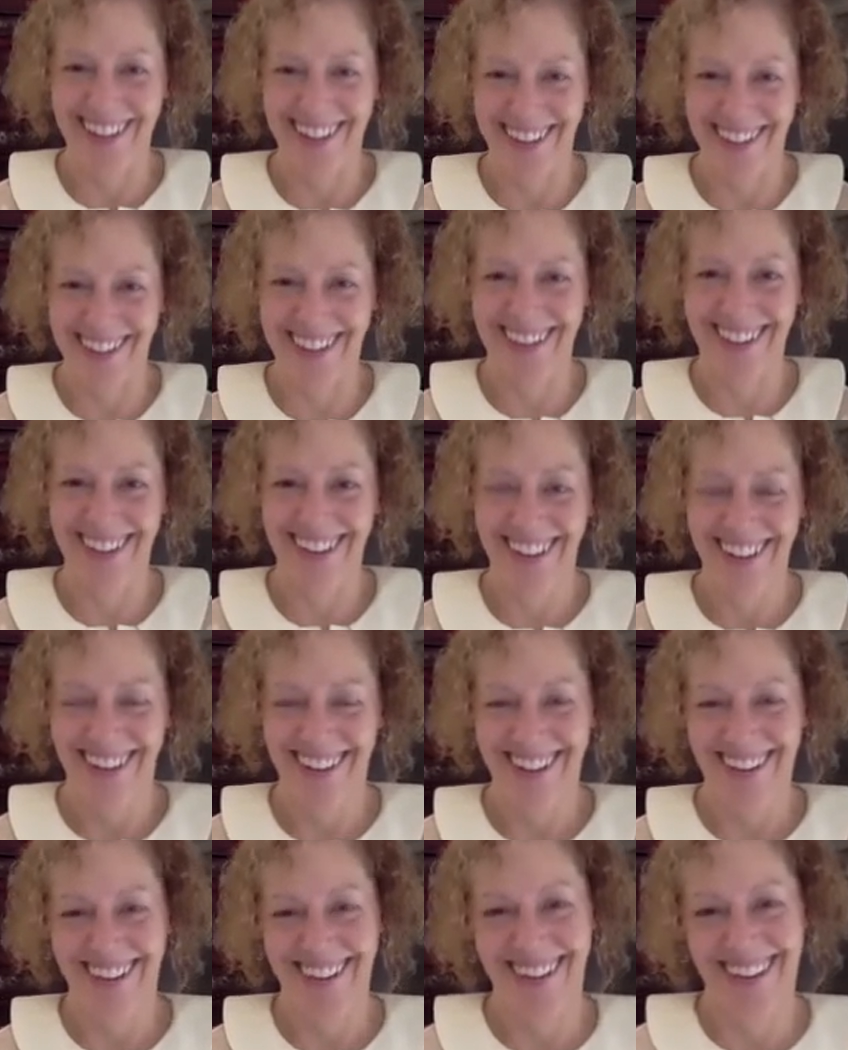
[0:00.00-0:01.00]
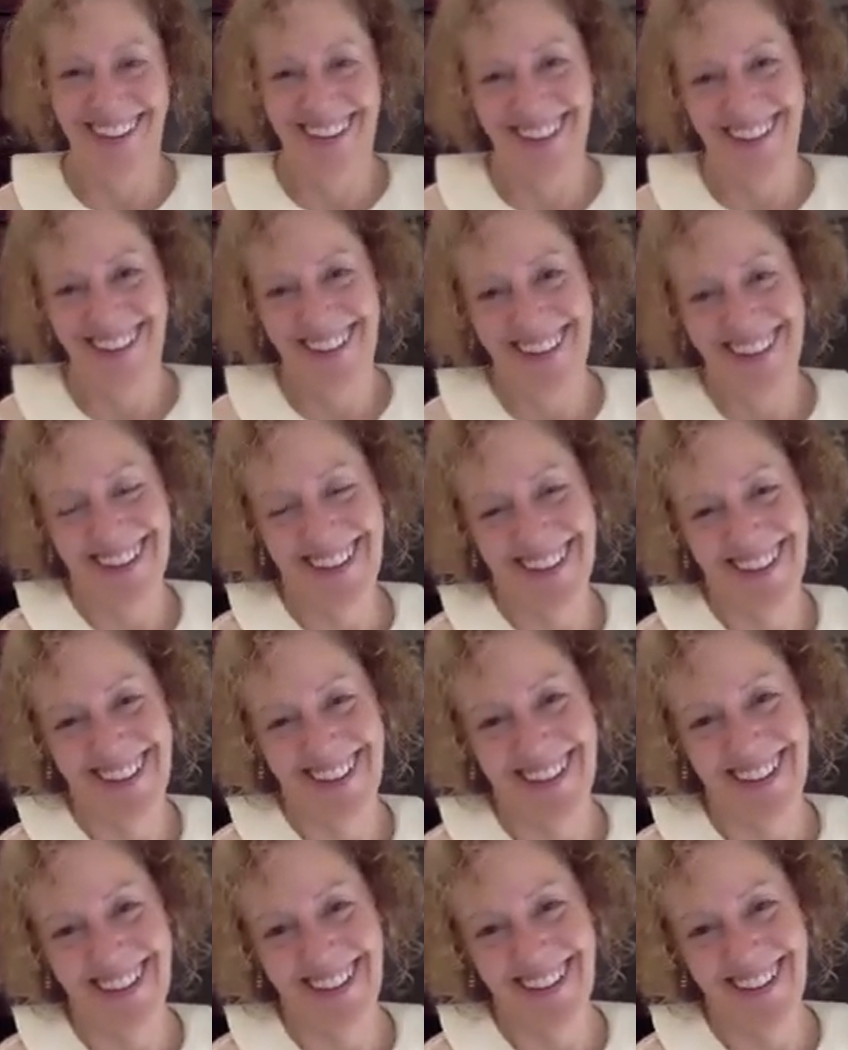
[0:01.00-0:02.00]

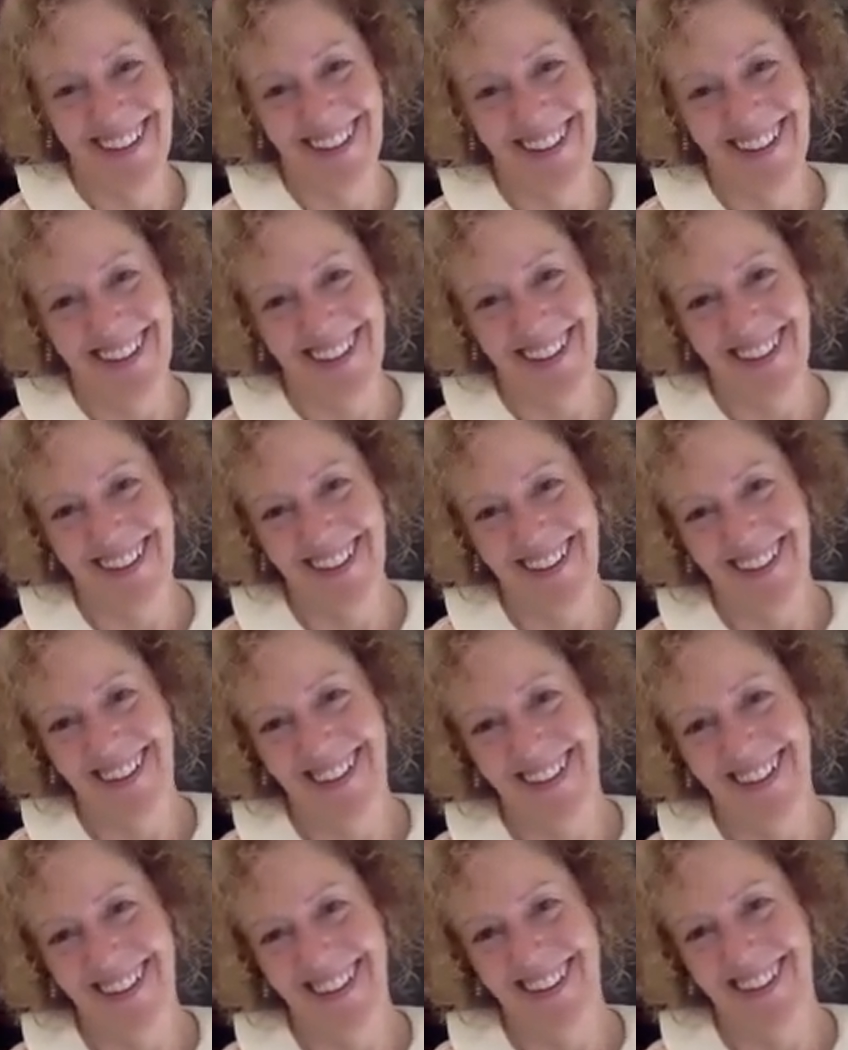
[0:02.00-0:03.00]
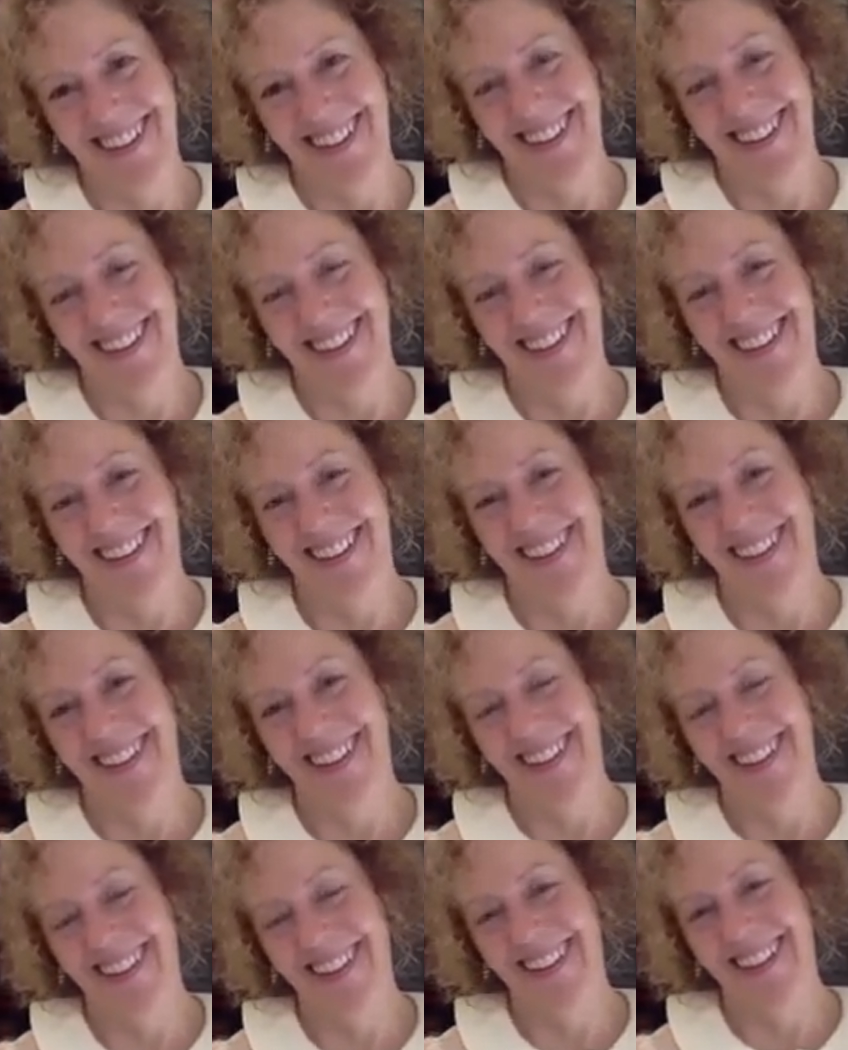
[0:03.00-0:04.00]

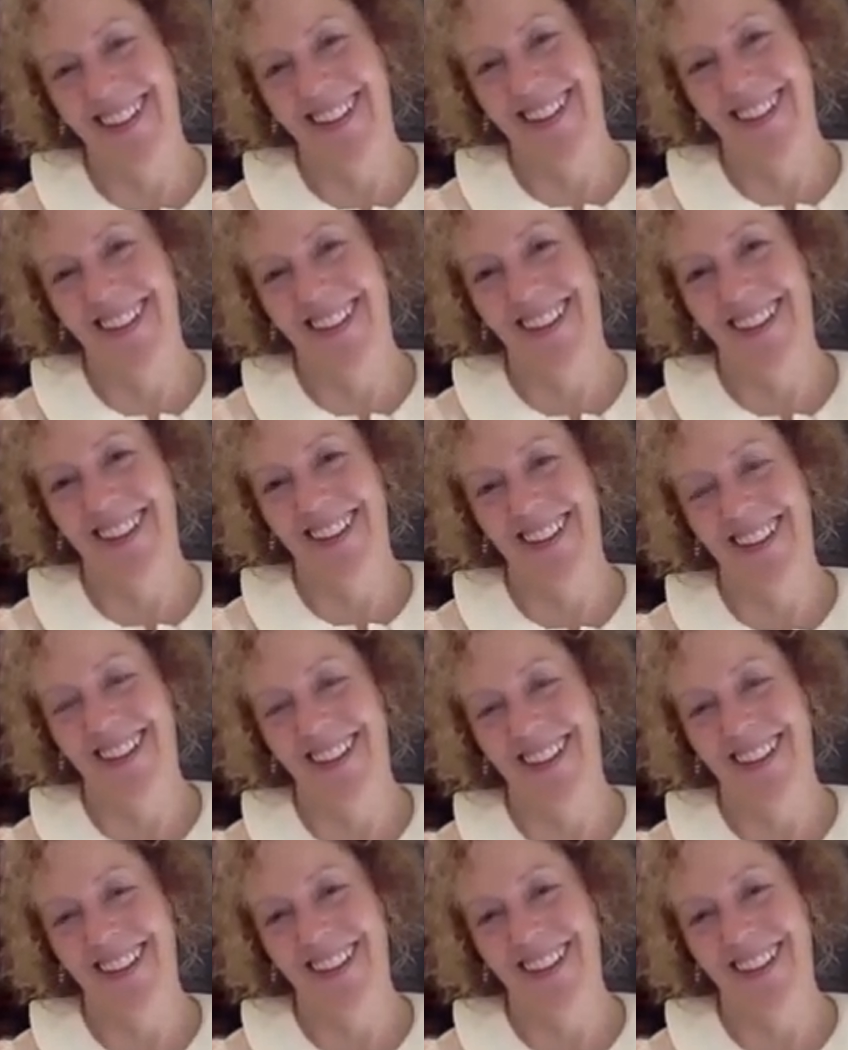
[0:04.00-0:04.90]
(silent)